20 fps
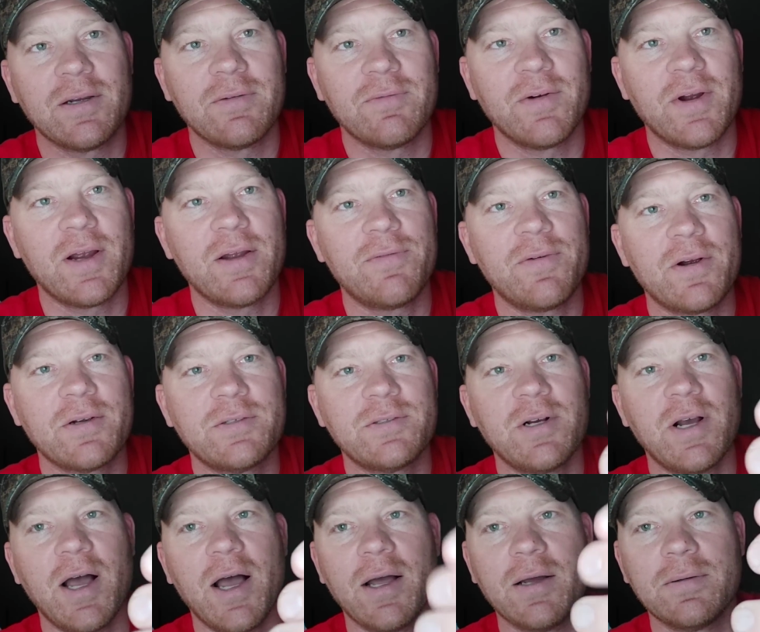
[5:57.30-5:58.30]
Very first
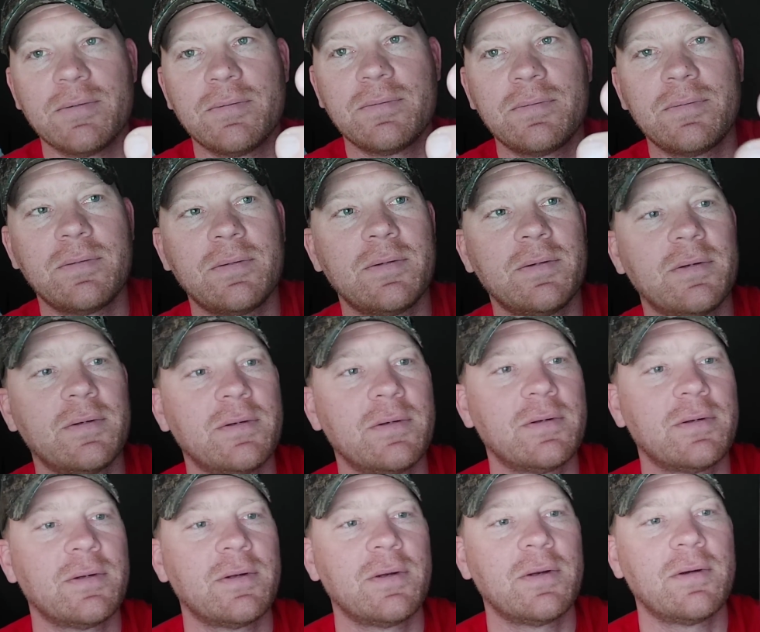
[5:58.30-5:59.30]
try.
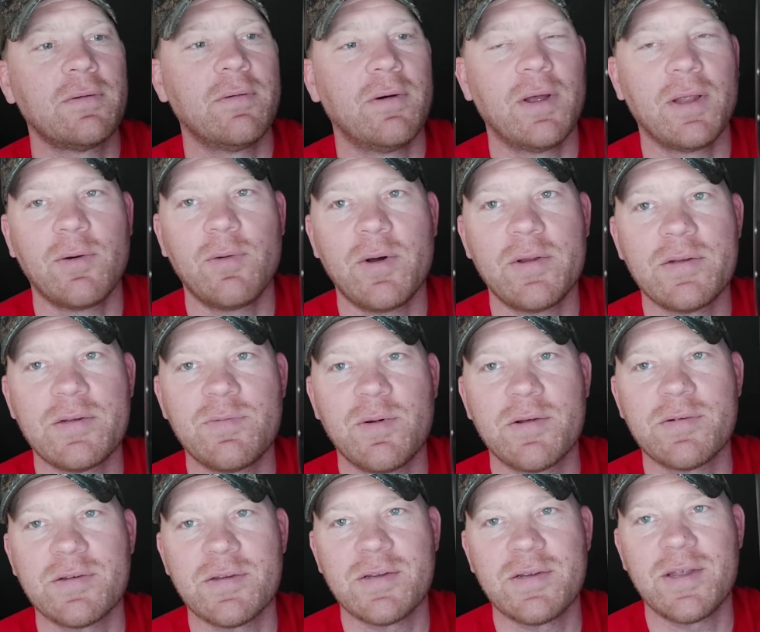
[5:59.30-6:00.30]
Well, it wasn't
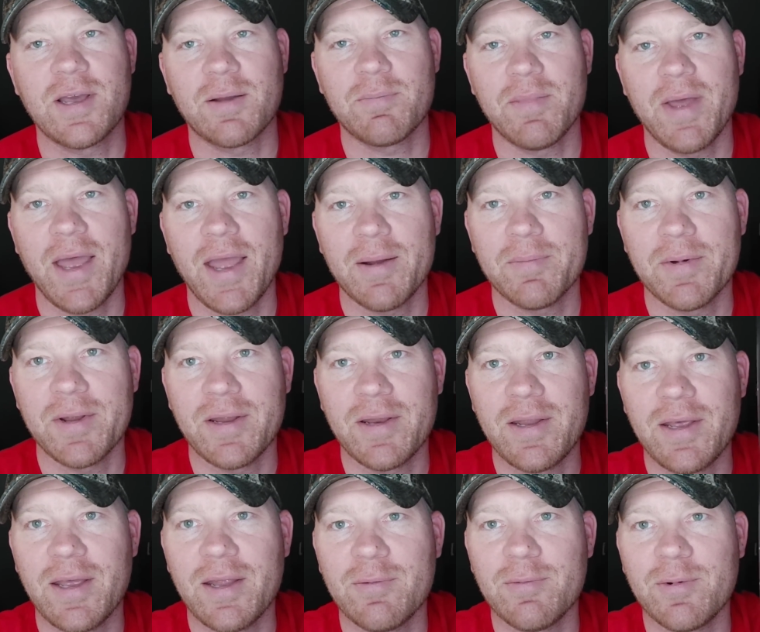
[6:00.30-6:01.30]
supposed to stick back, but it
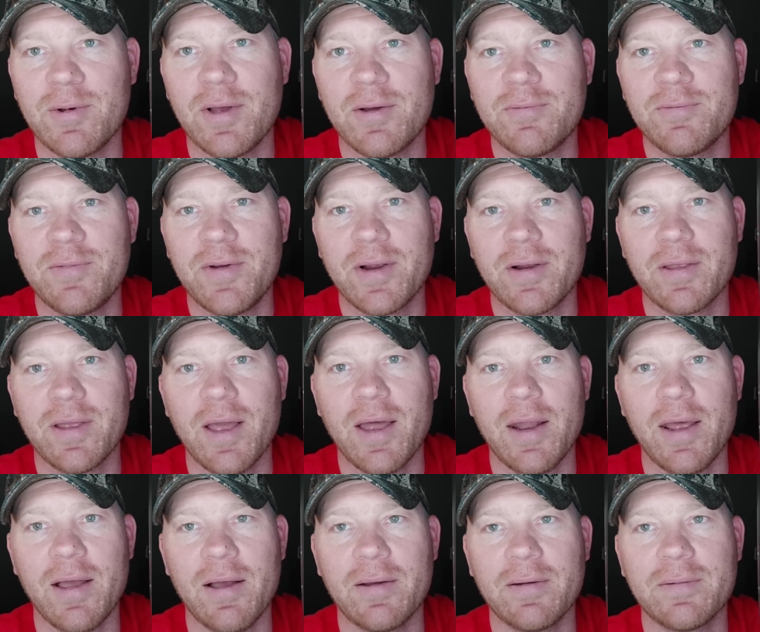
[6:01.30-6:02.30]
did. We'll figure that
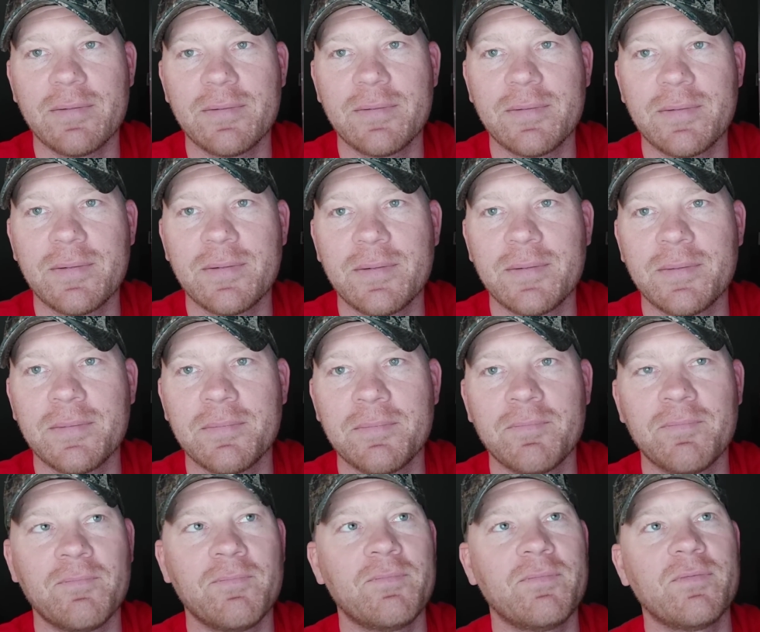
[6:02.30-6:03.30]
out.
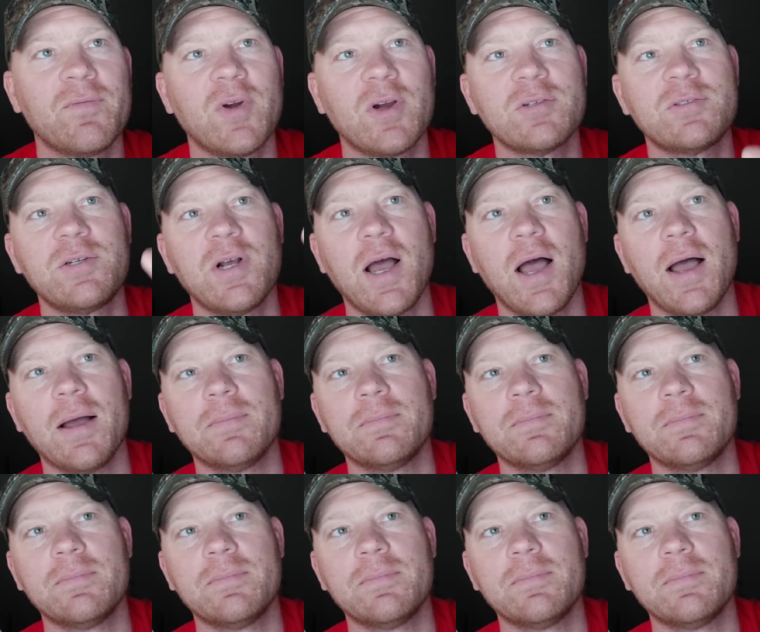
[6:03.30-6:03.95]
First try.